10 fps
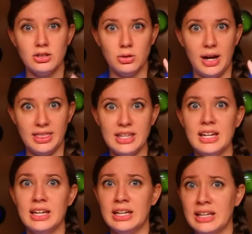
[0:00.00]
So I
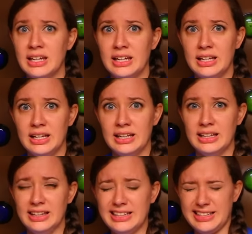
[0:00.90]
think
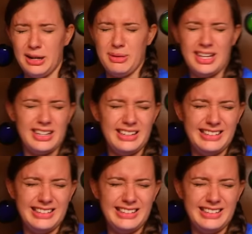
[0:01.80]
it's gotta be it.